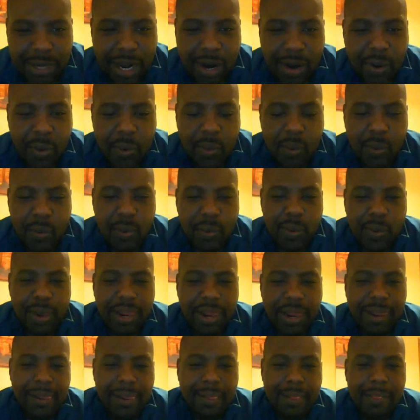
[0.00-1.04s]
you don't
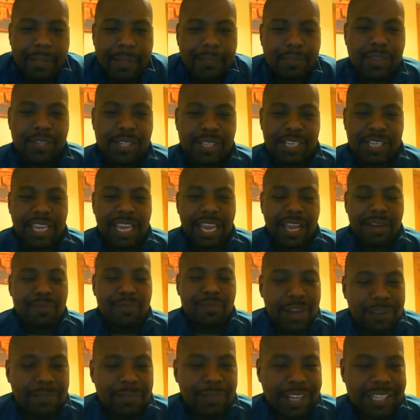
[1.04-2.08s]
know.
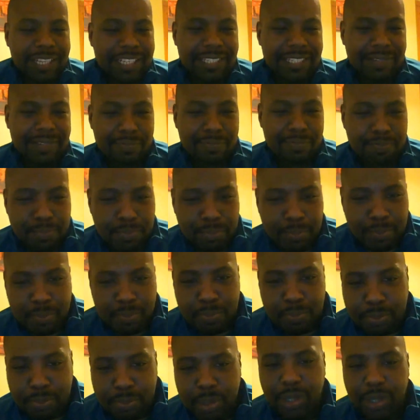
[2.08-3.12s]
You see, and
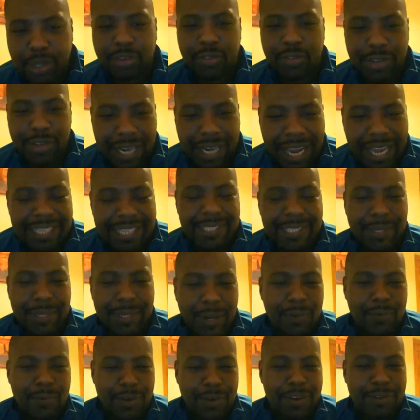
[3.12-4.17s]
reflexes. Brook
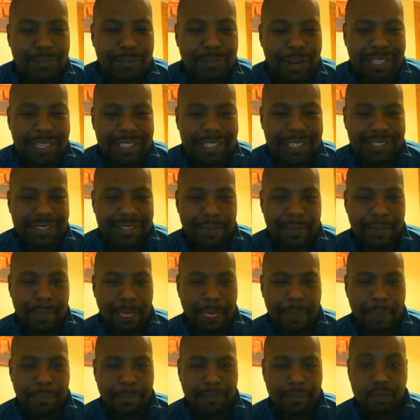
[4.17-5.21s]
relies a lot on
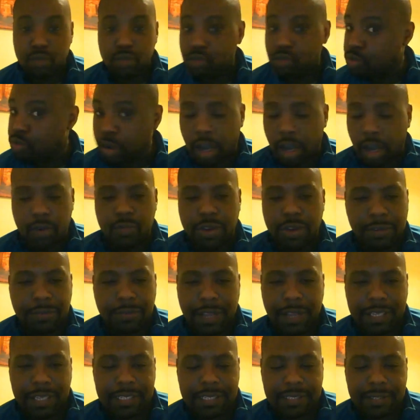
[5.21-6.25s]
reflexes.
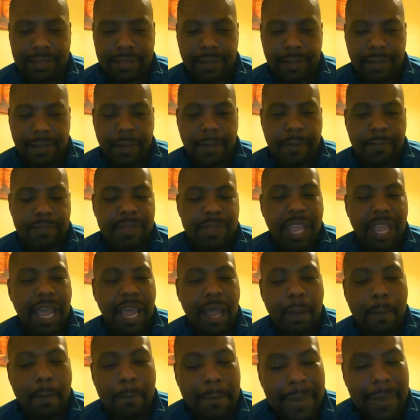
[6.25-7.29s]

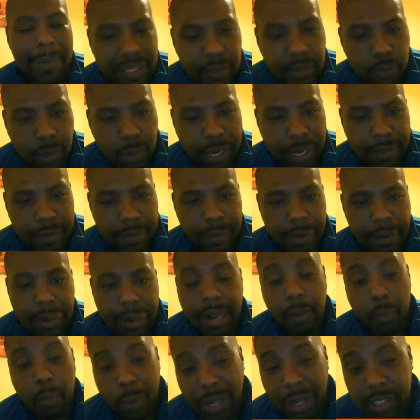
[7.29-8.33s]
Now at
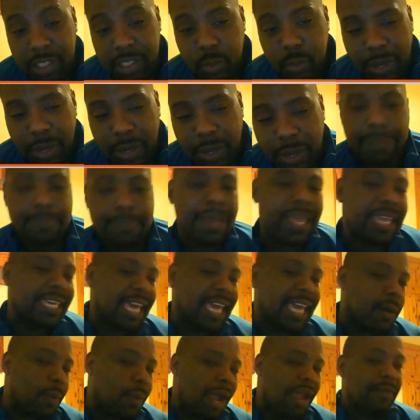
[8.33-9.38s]
middleweight, at
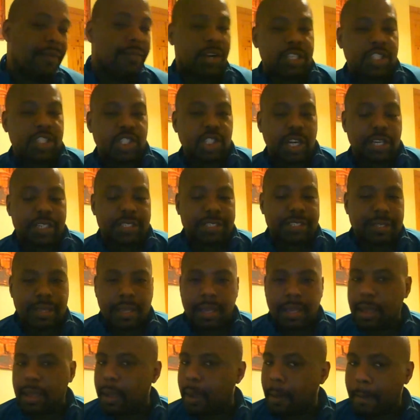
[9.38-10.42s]
welterweight, he may get away with those
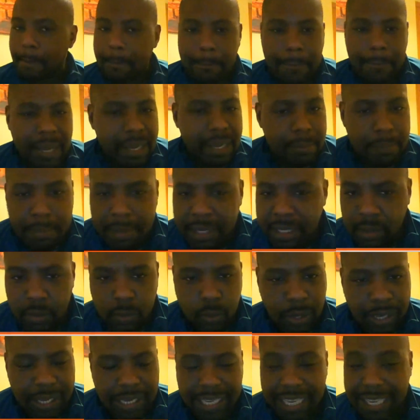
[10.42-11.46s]
shots,
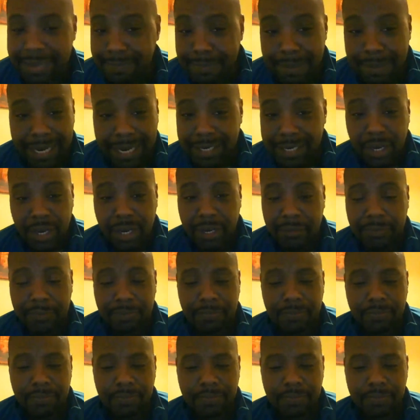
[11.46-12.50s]
but at middleweight,
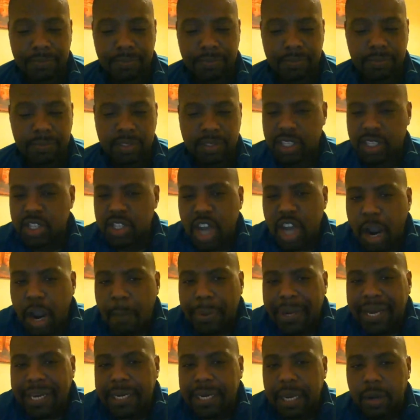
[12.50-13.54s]
he might not.
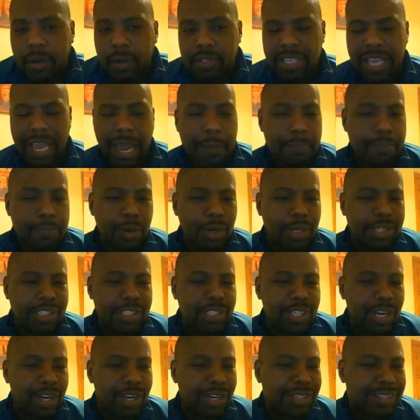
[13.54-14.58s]
So nobody
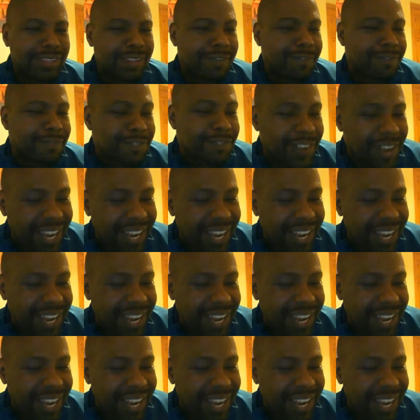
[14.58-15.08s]
knows. And Brook's